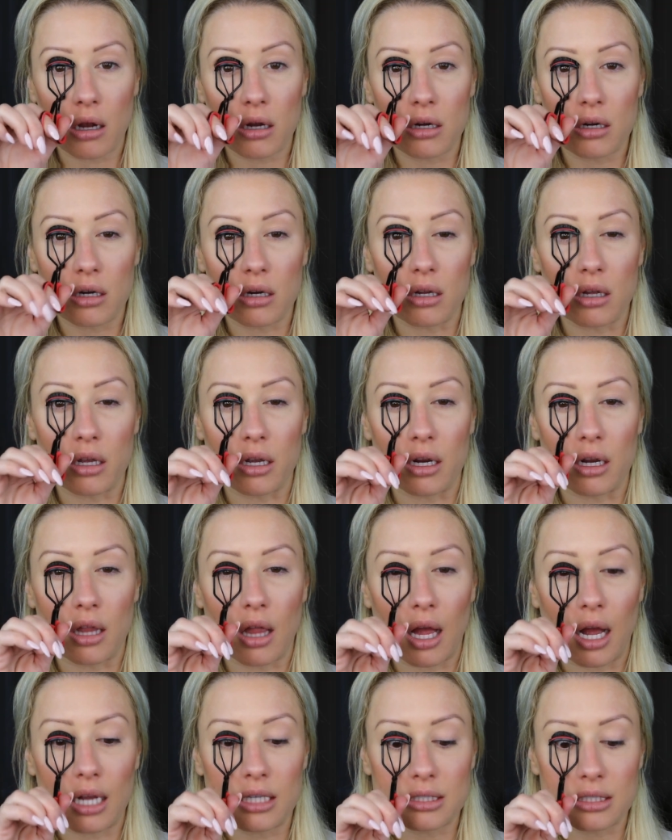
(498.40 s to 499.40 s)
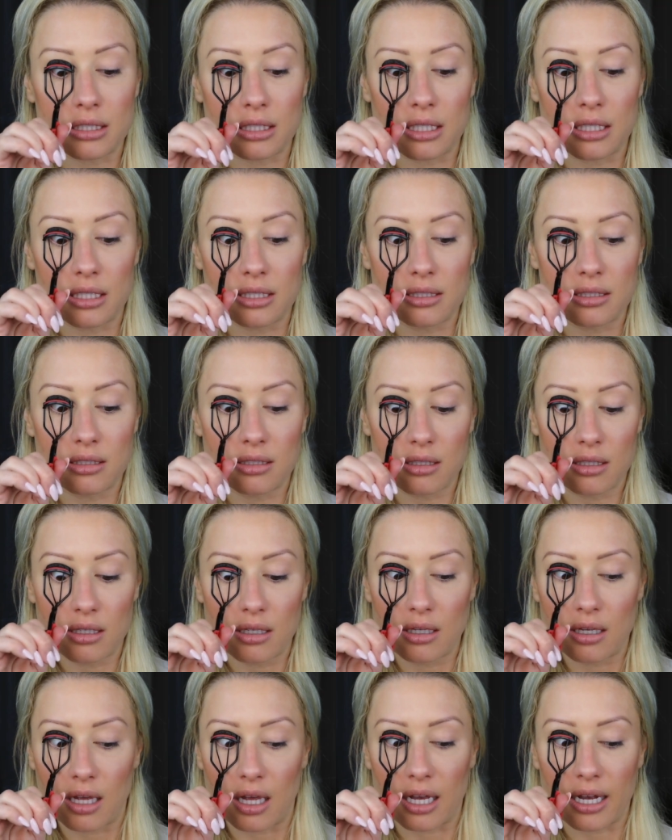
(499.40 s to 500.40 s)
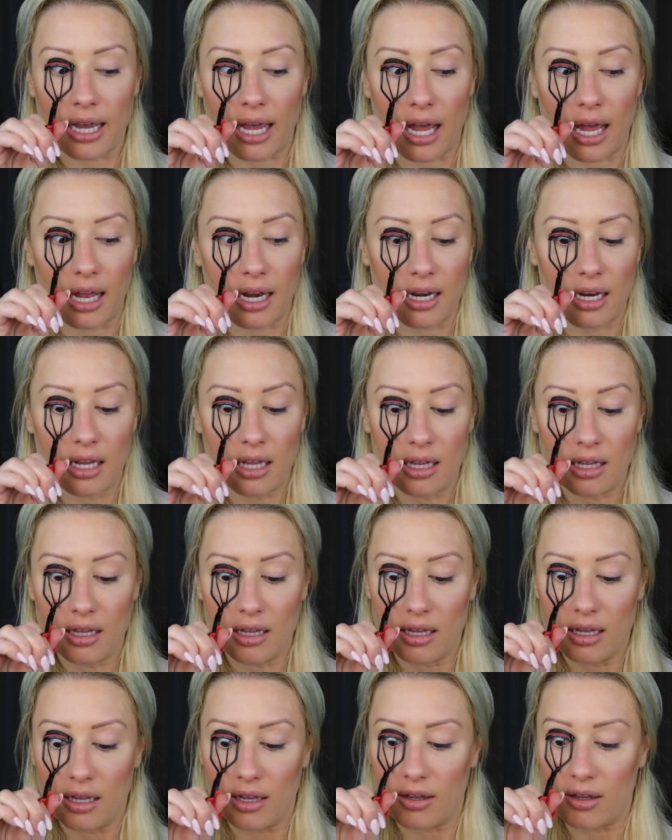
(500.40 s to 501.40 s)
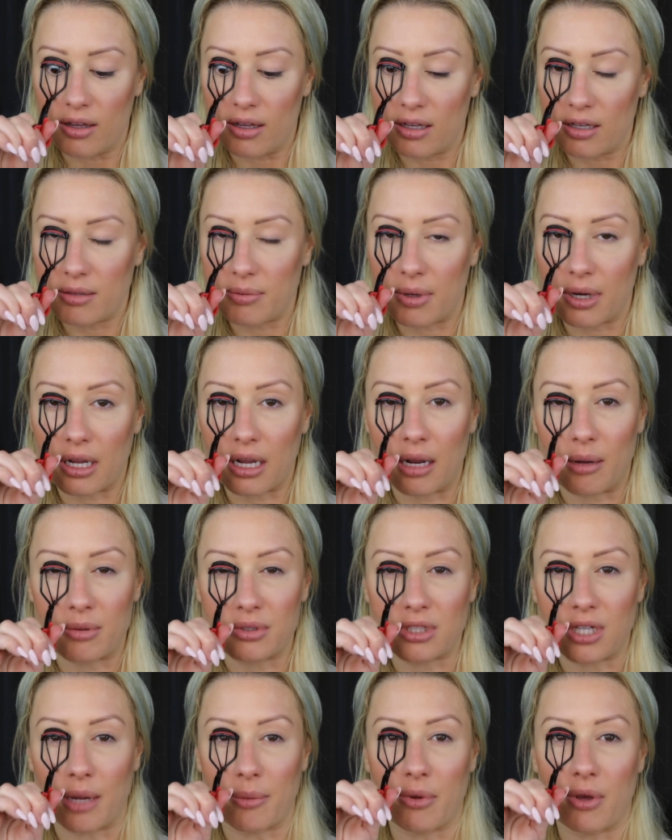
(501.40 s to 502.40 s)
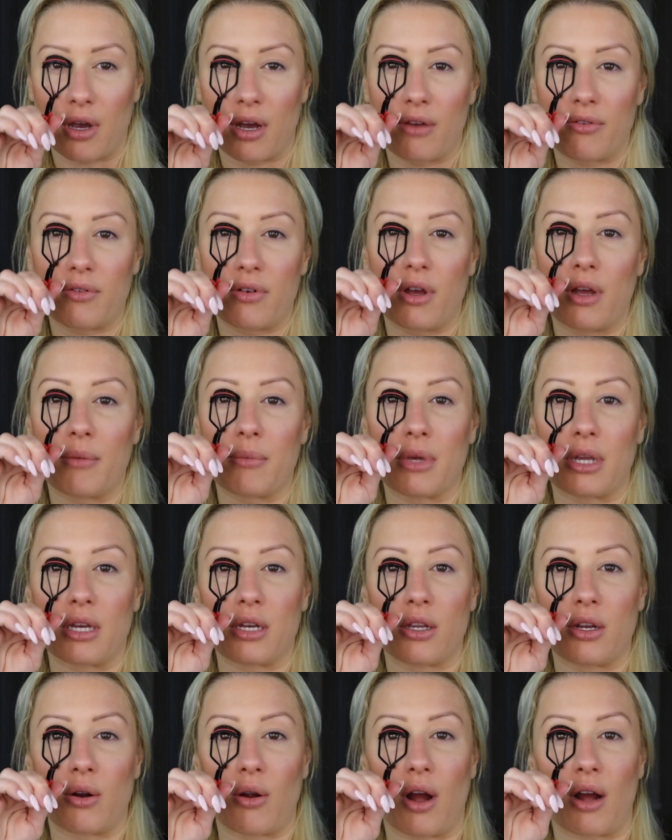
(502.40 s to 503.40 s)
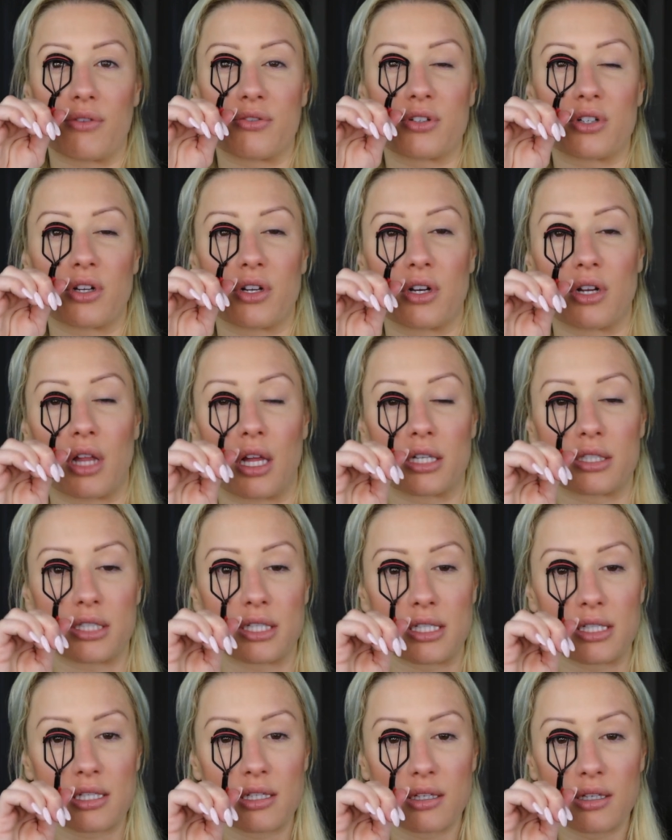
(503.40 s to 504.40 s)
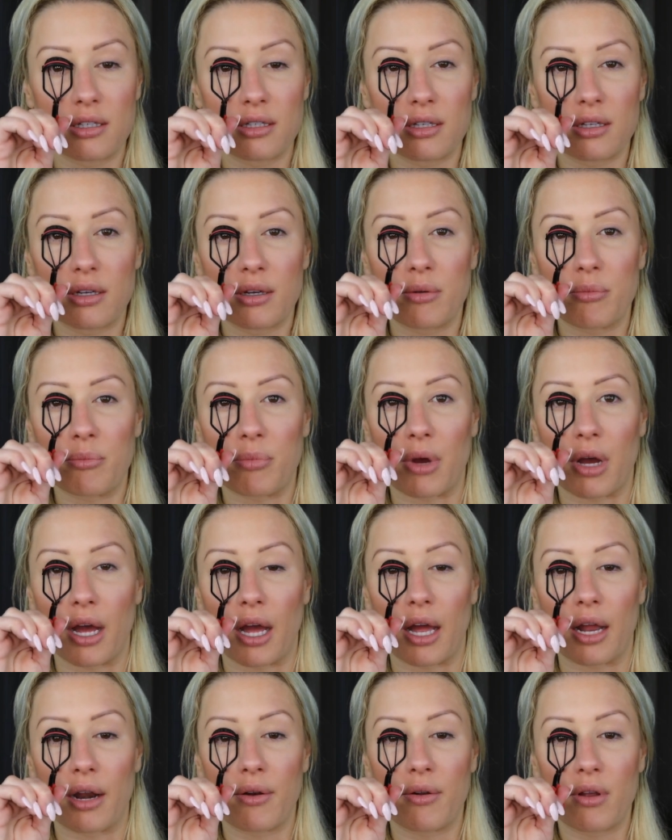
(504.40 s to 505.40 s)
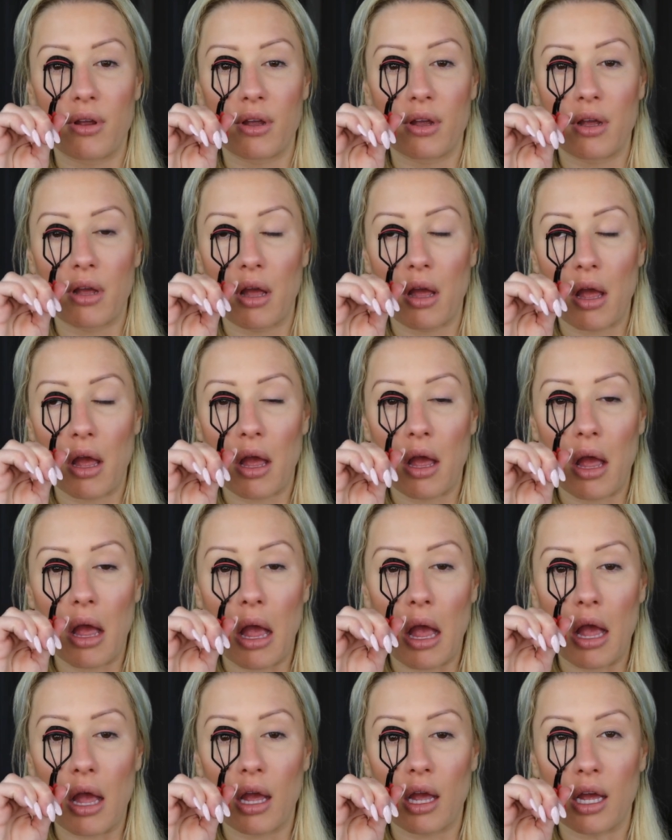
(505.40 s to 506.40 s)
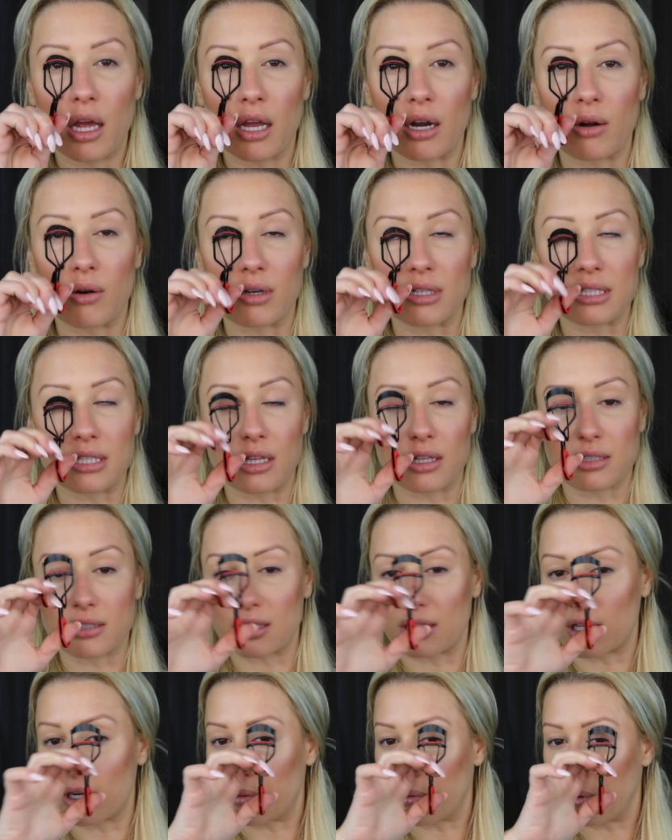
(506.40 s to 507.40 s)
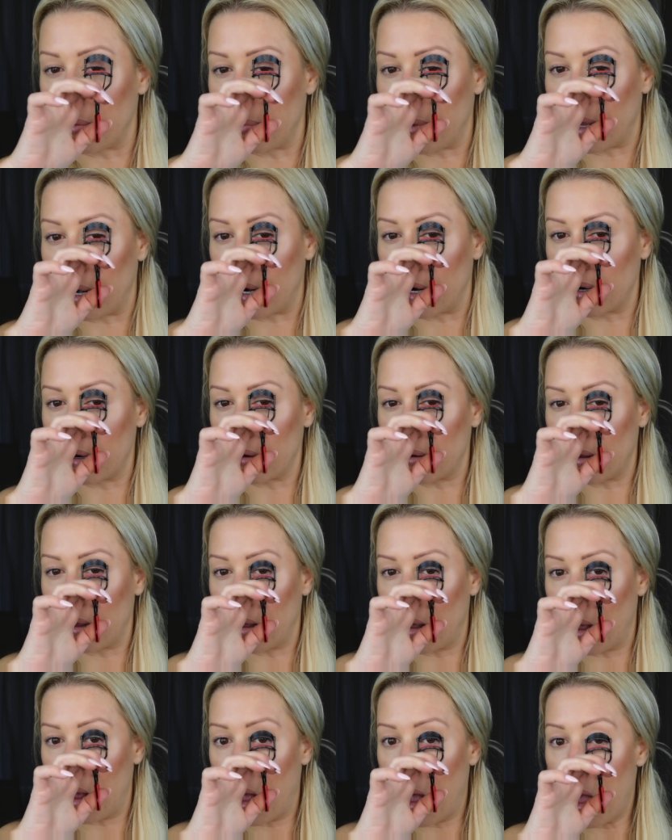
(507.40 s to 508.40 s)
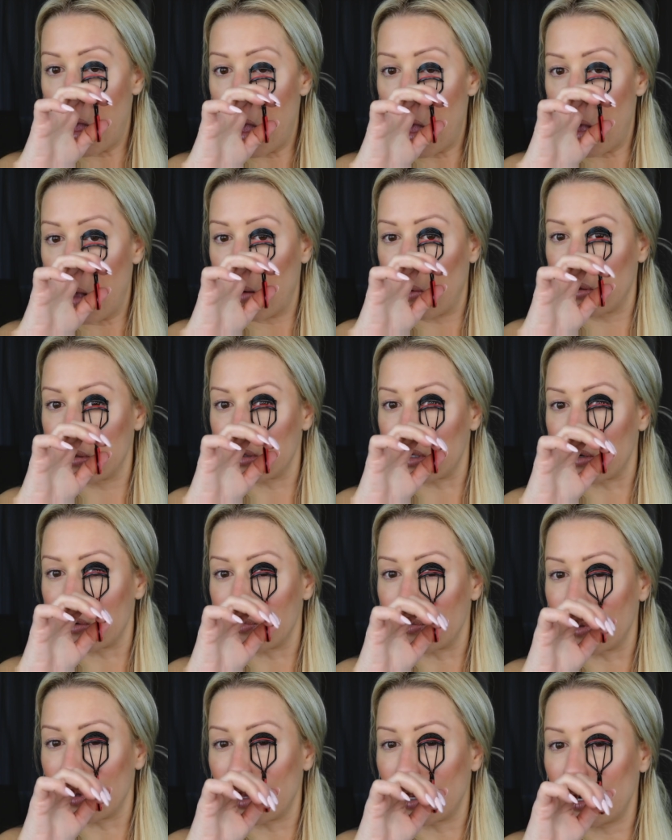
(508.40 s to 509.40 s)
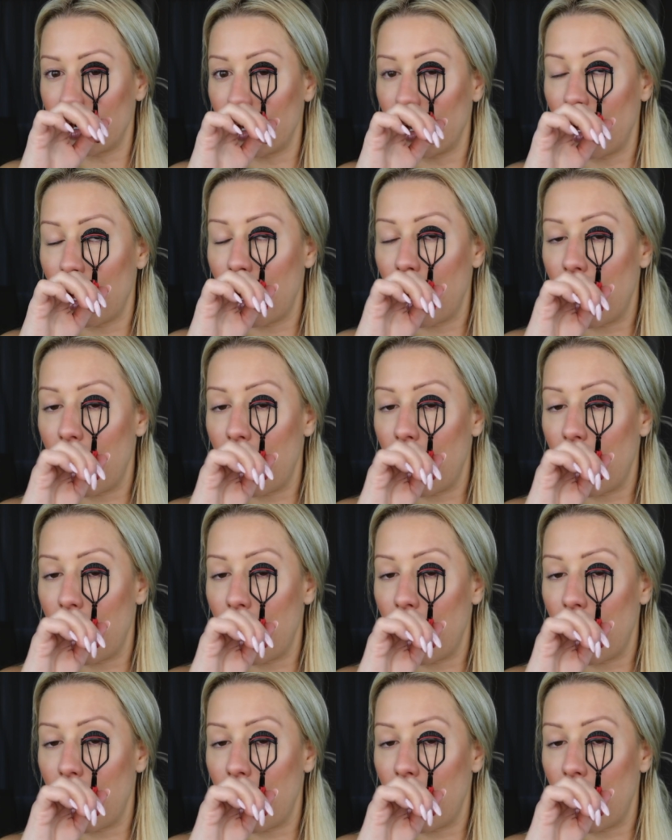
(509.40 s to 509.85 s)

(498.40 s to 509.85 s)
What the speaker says: Curl your lashes. Again, depending on how much time you have, I mean, you don't have to curl your lashes, but it always looks a little bit better when they're fuller.